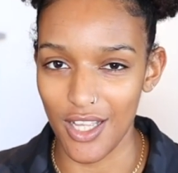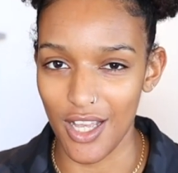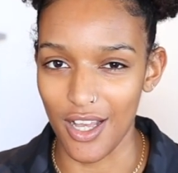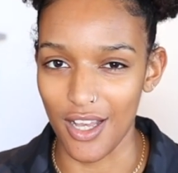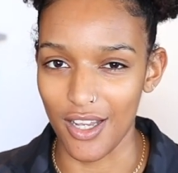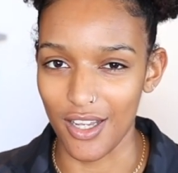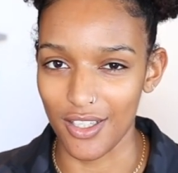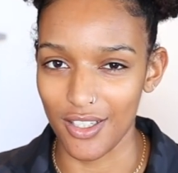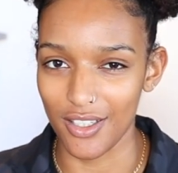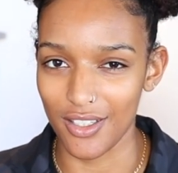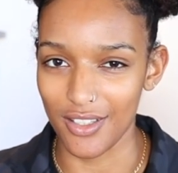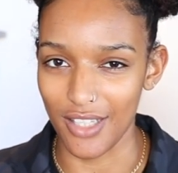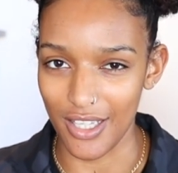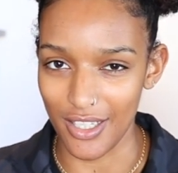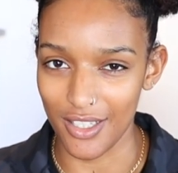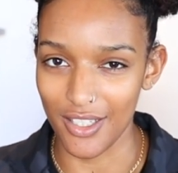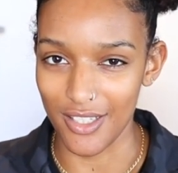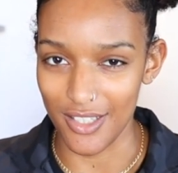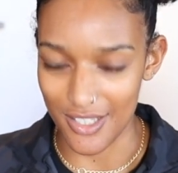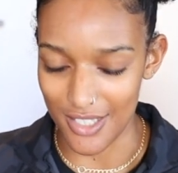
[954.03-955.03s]

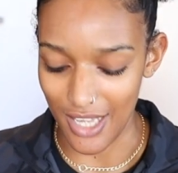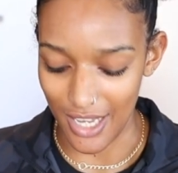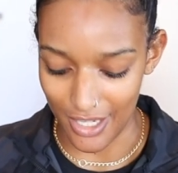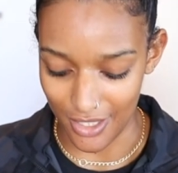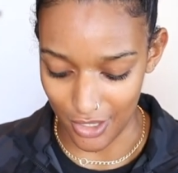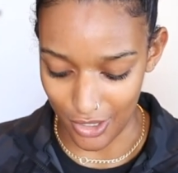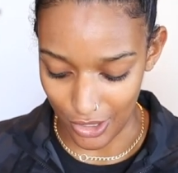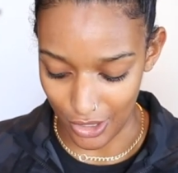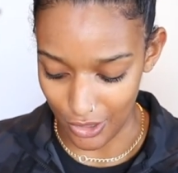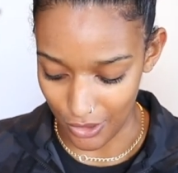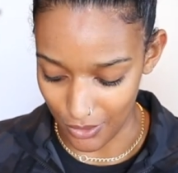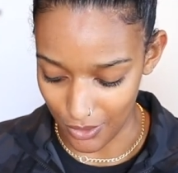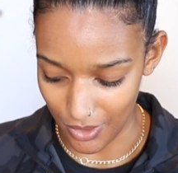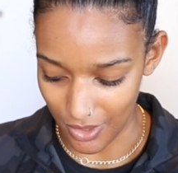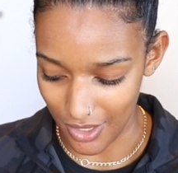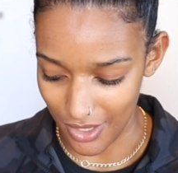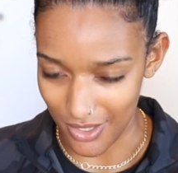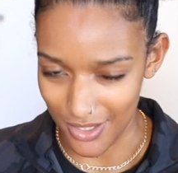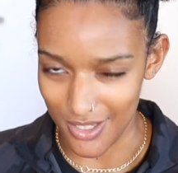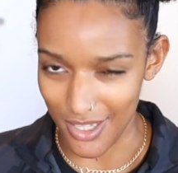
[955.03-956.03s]
like consigned
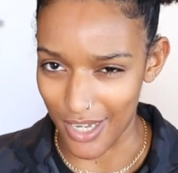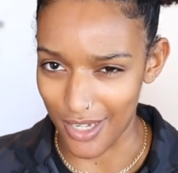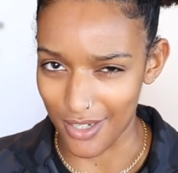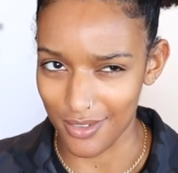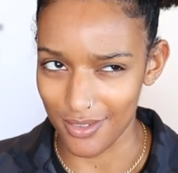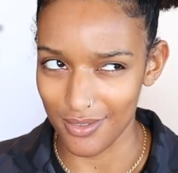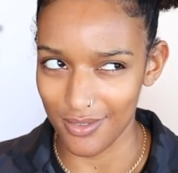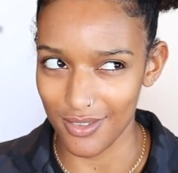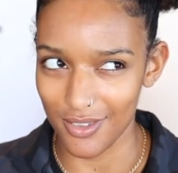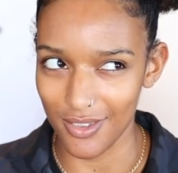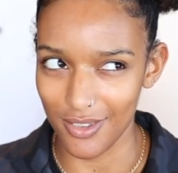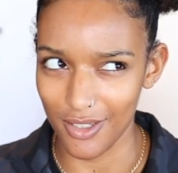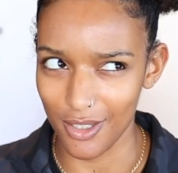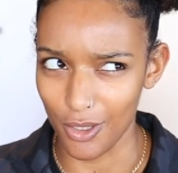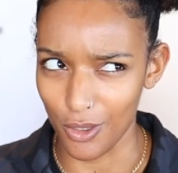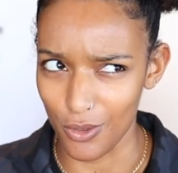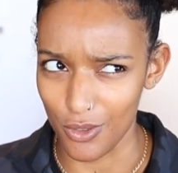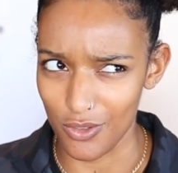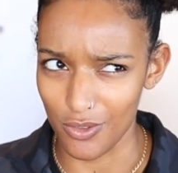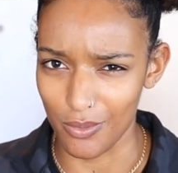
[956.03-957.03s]

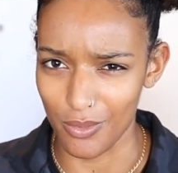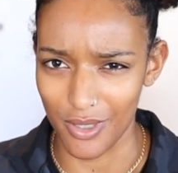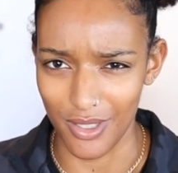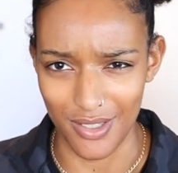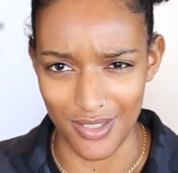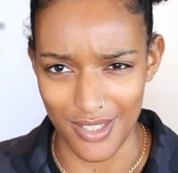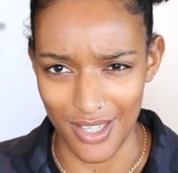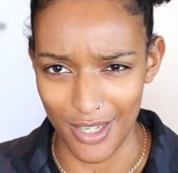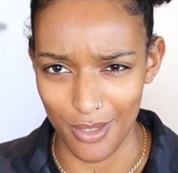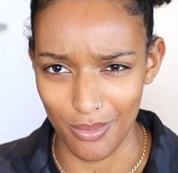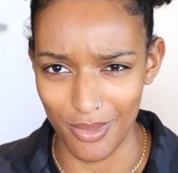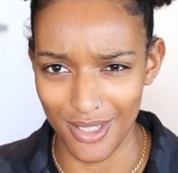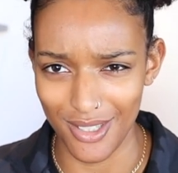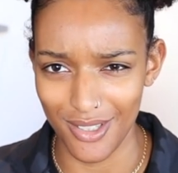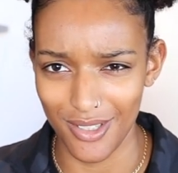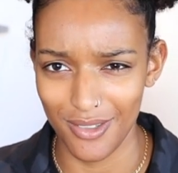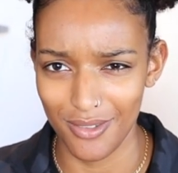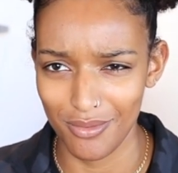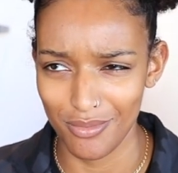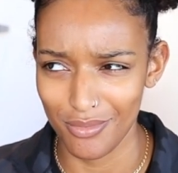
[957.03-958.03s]
clothes from consignment,